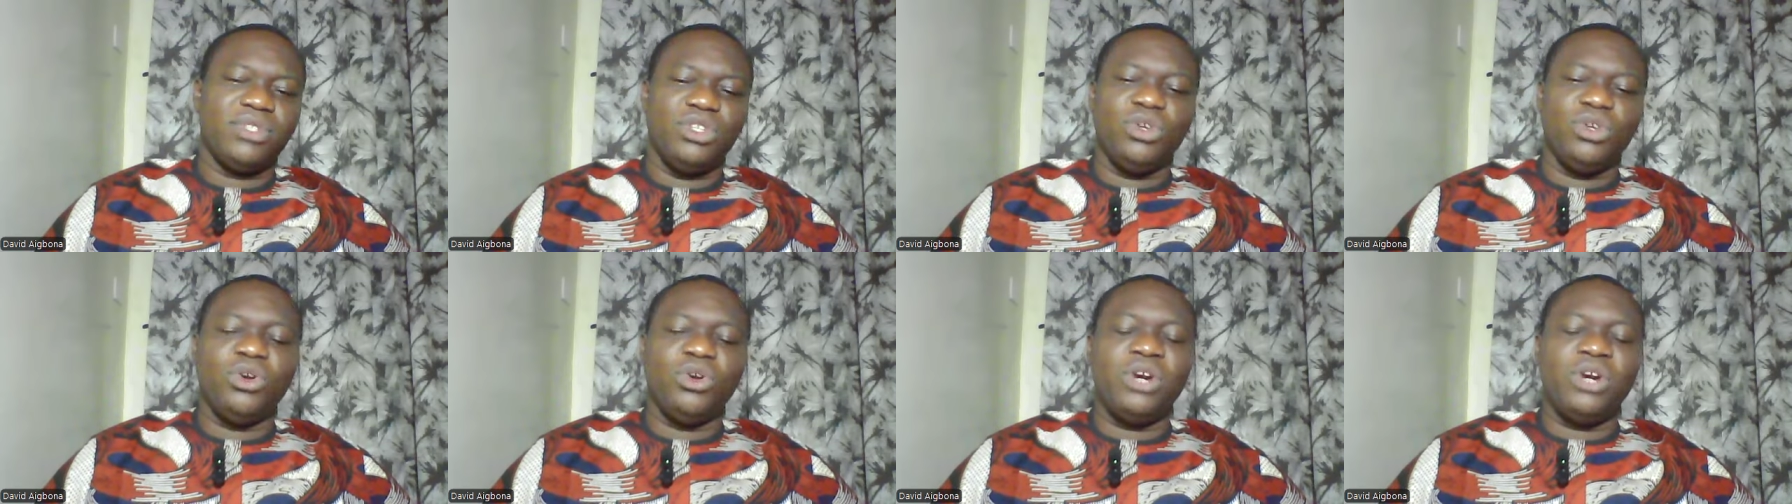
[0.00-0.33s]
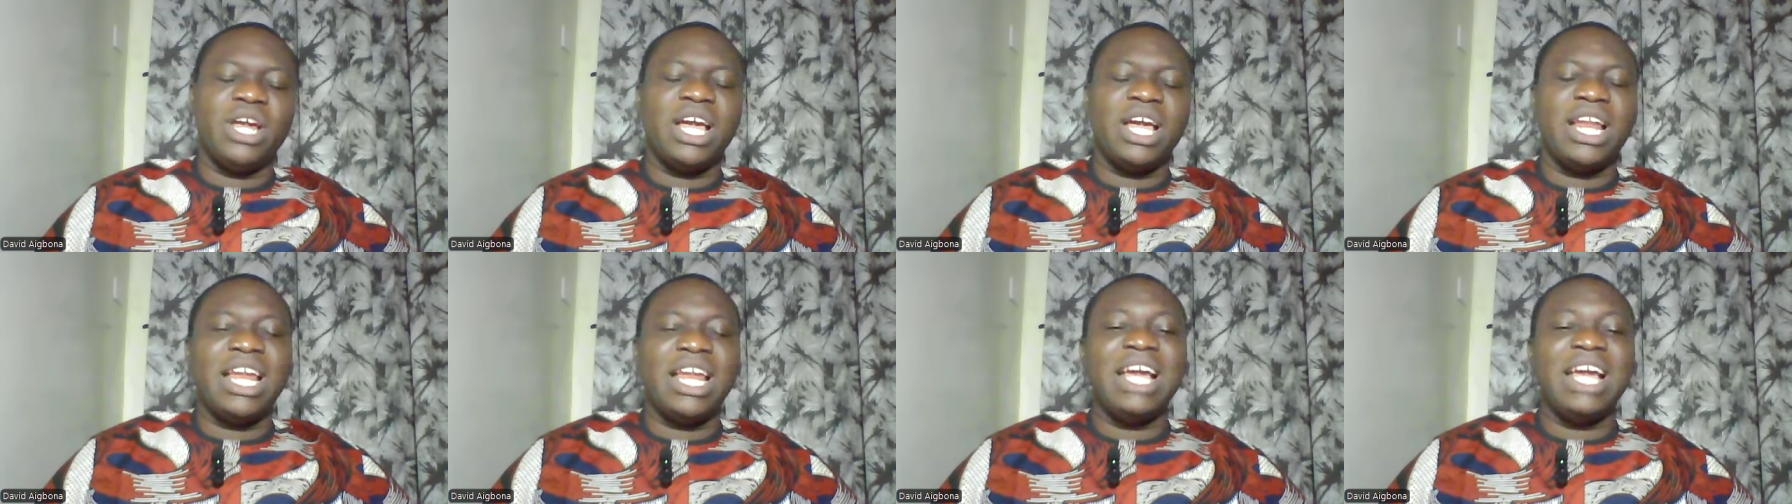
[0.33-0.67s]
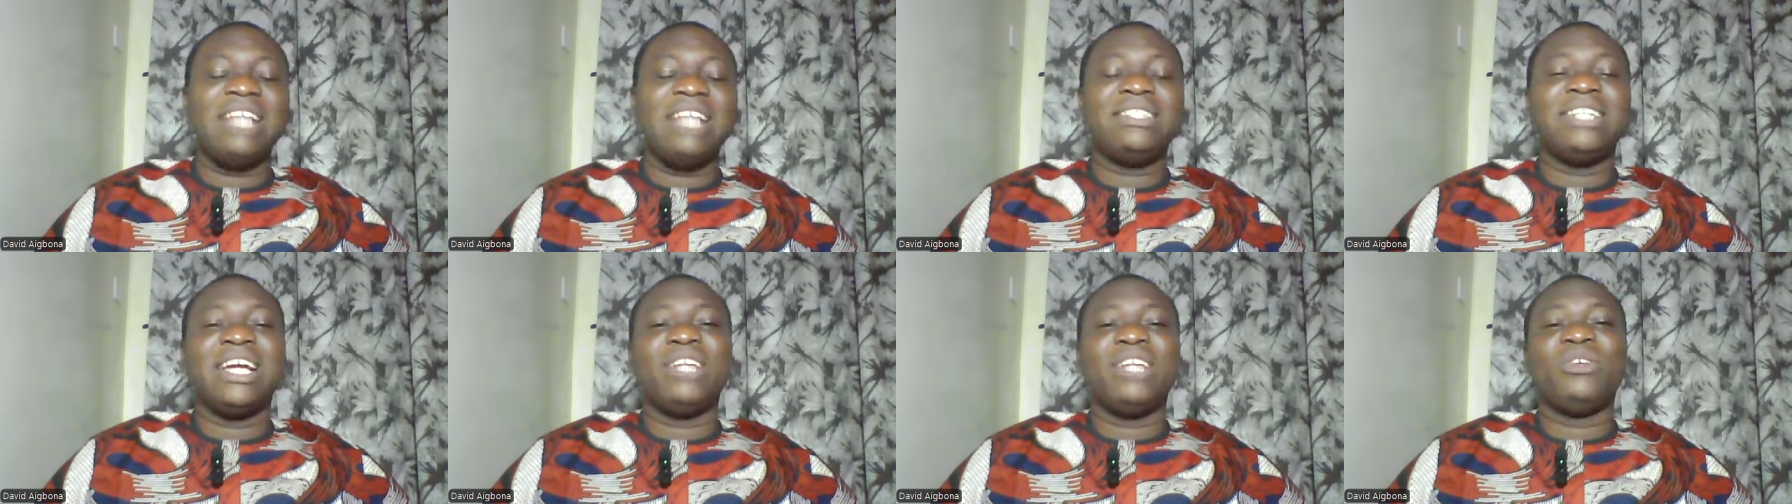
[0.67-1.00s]
you
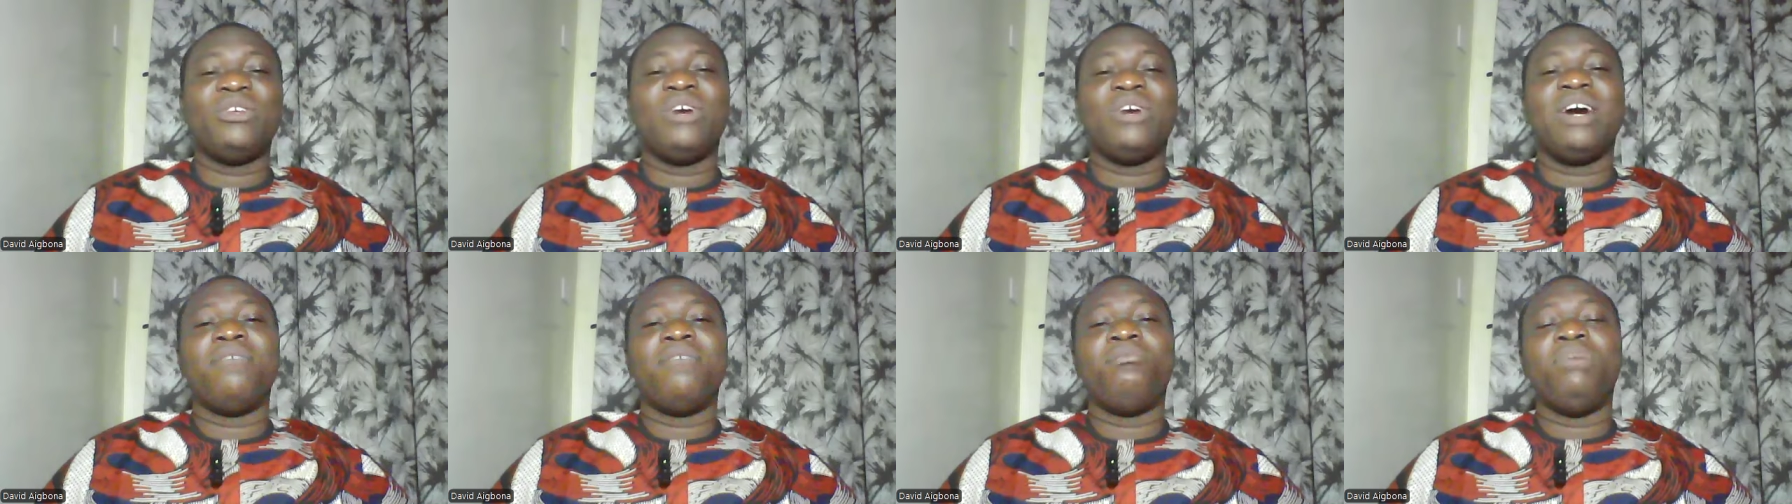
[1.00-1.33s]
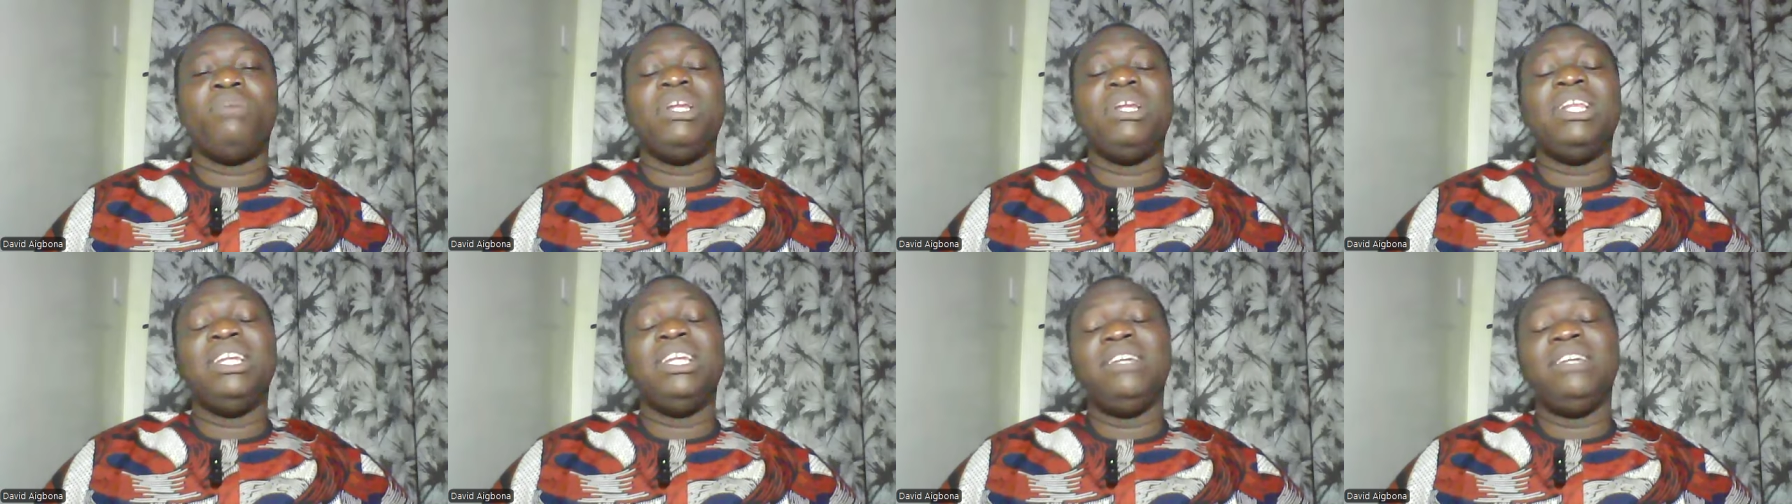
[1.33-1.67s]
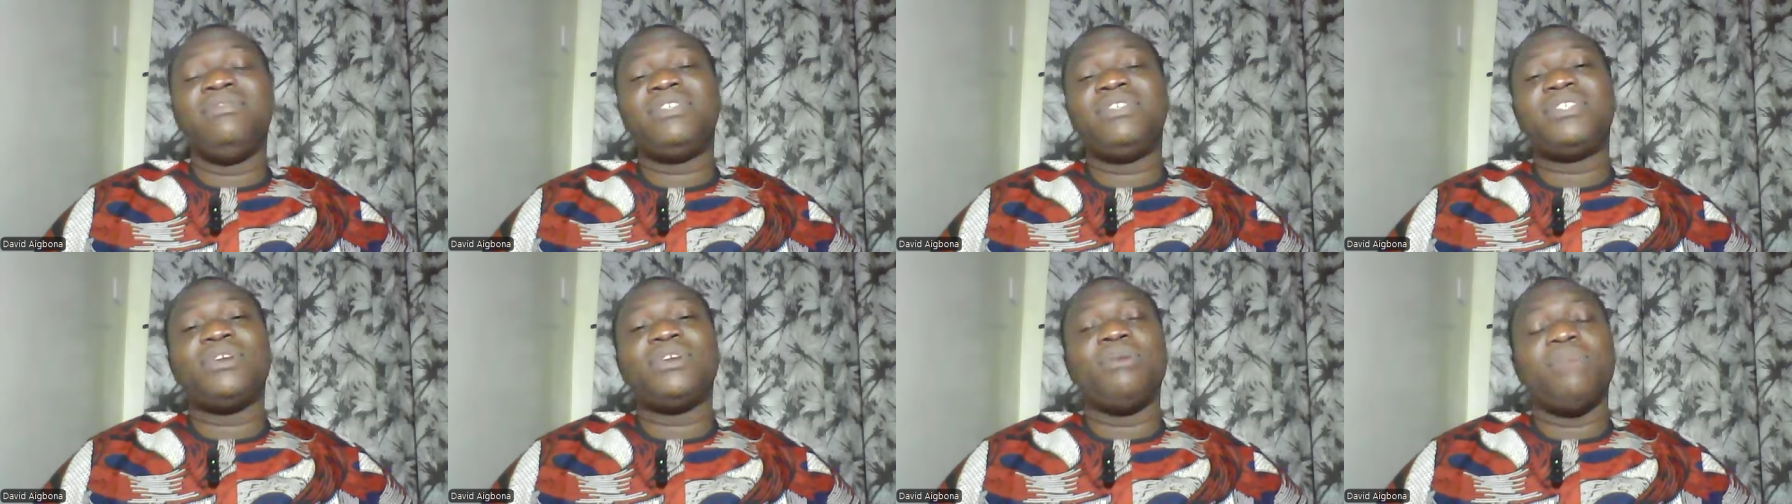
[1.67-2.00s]
realize that you have
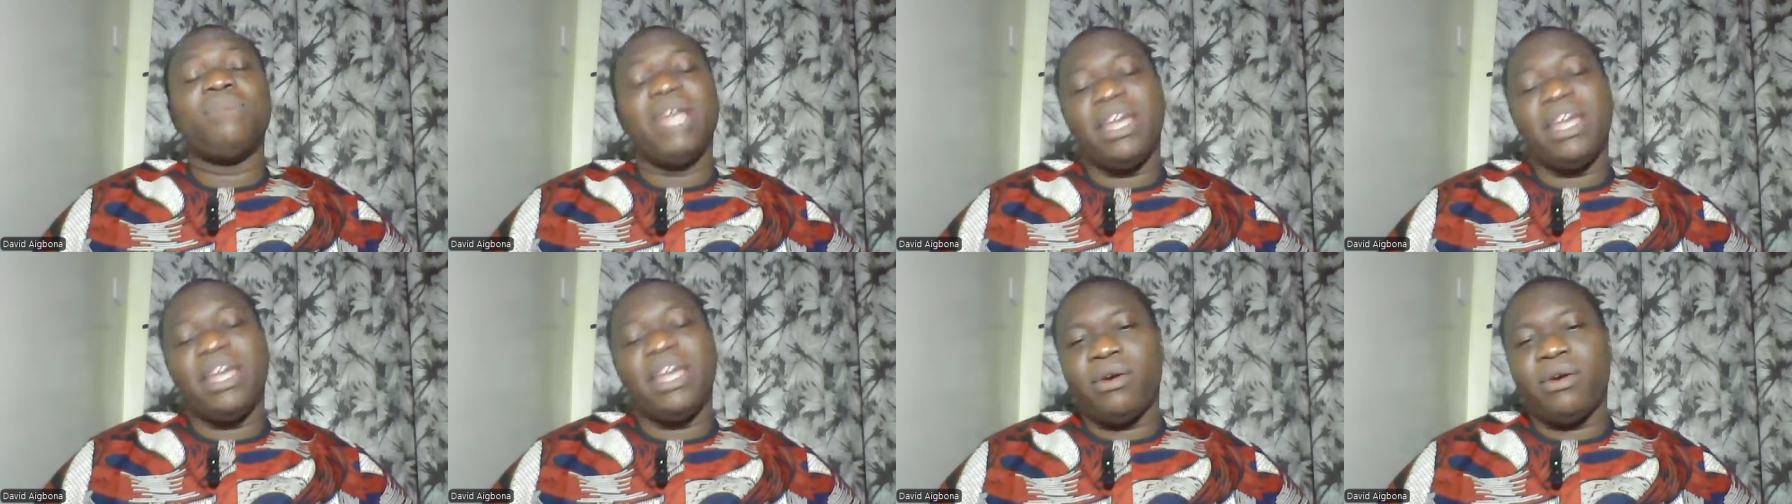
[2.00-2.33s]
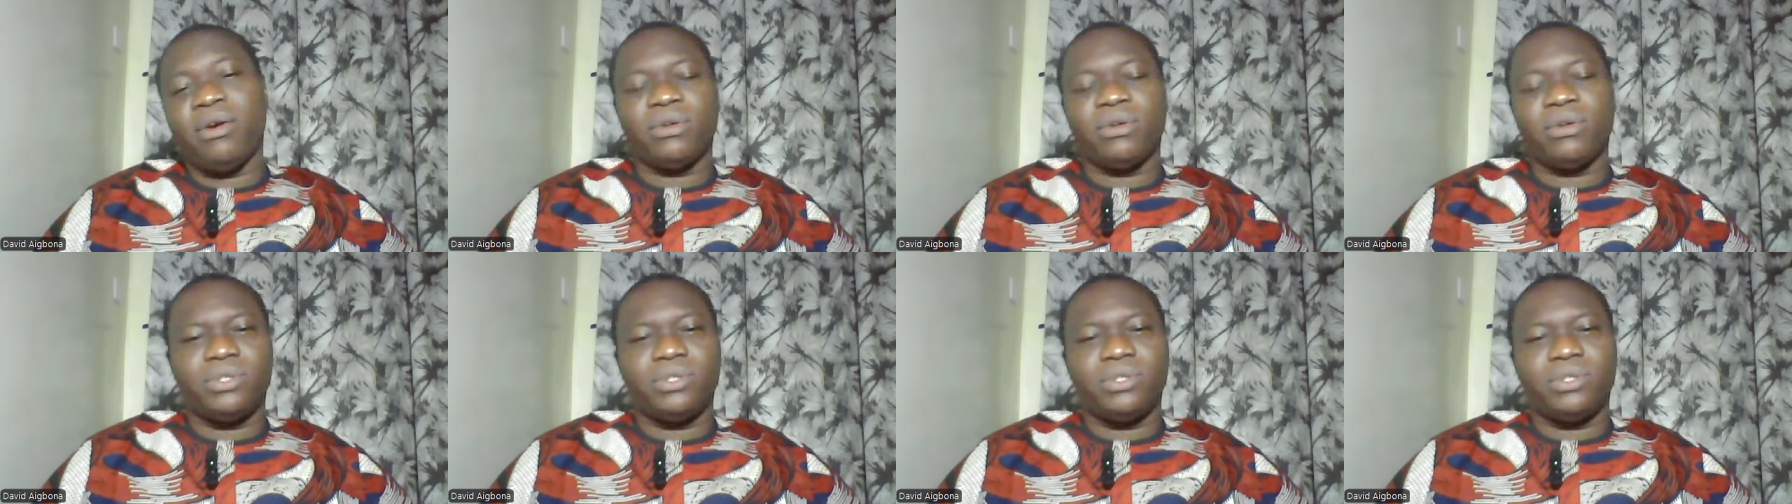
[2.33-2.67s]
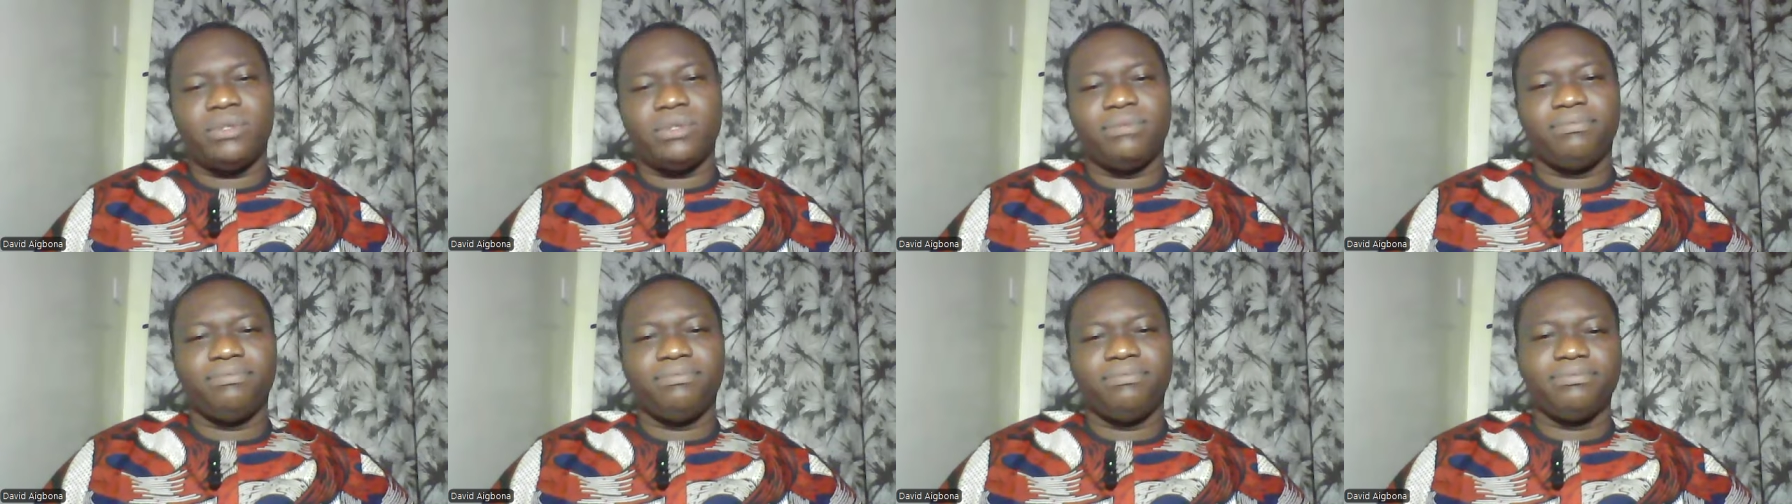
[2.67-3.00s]
believed some
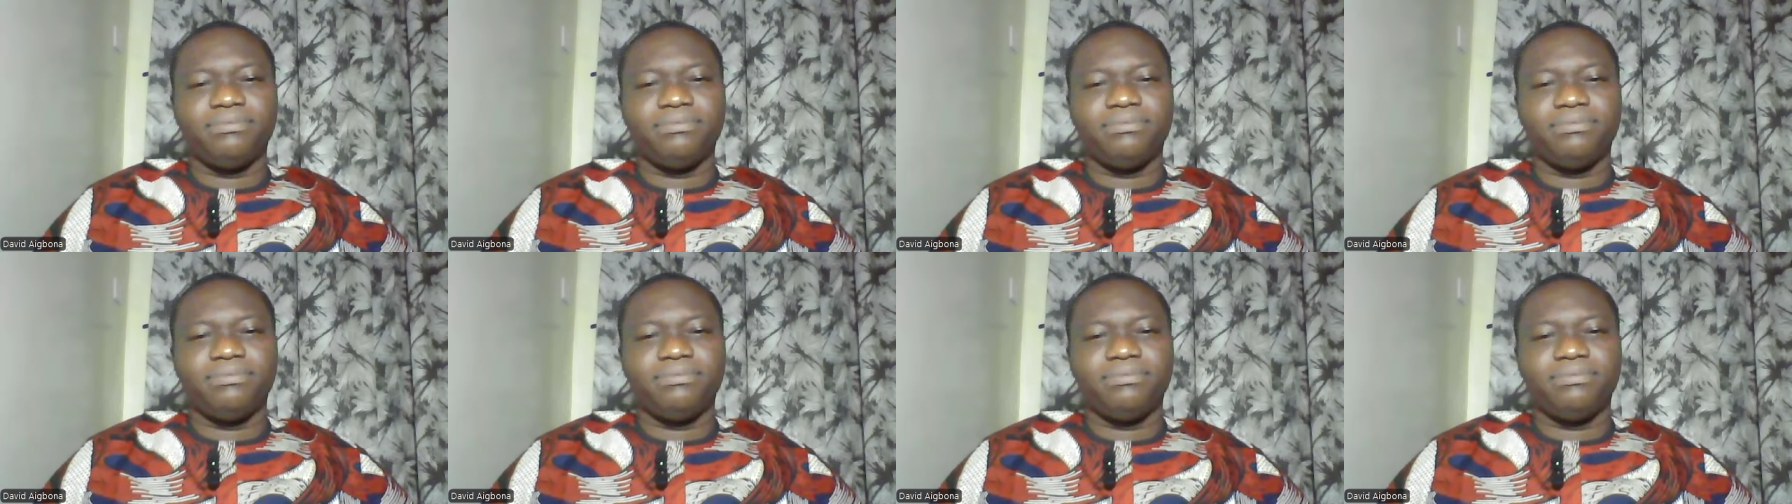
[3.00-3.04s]
errors.